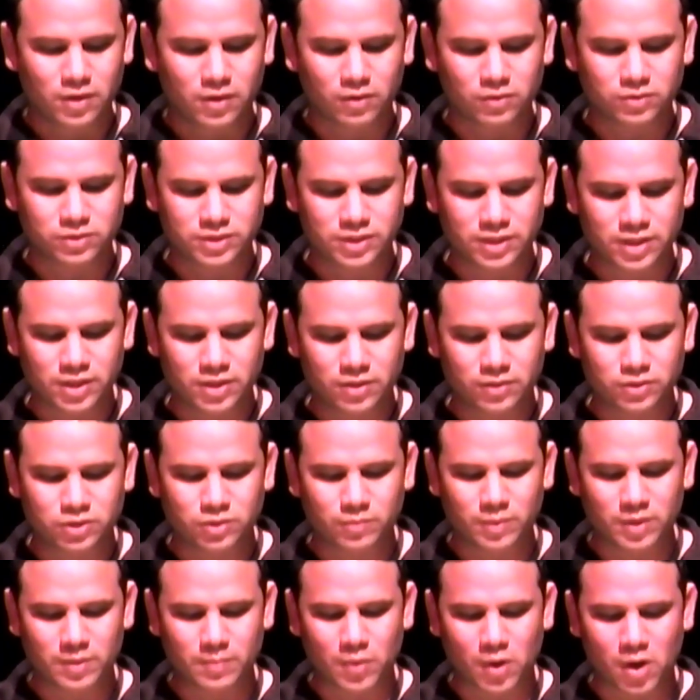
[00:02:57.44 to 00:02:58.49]
continue
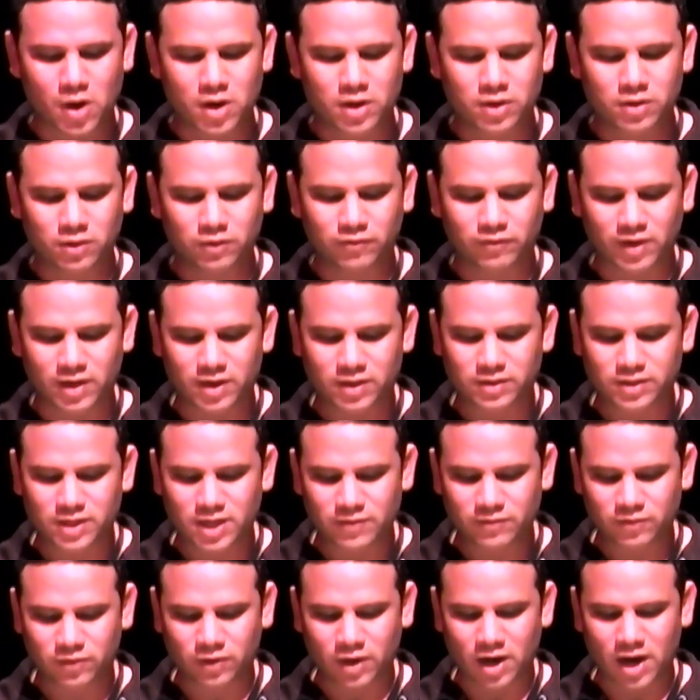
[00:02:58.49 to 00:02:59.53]
to be part of an
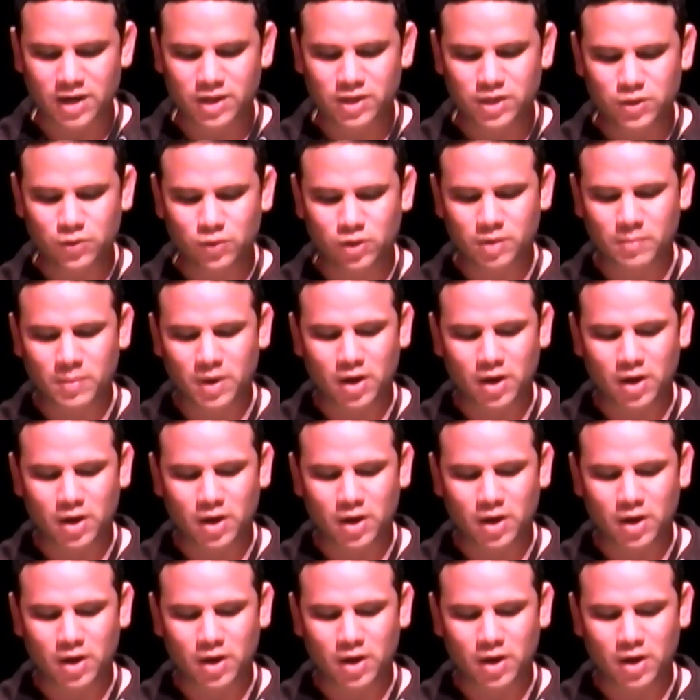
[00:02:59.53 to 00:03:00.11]
endeavor I knew in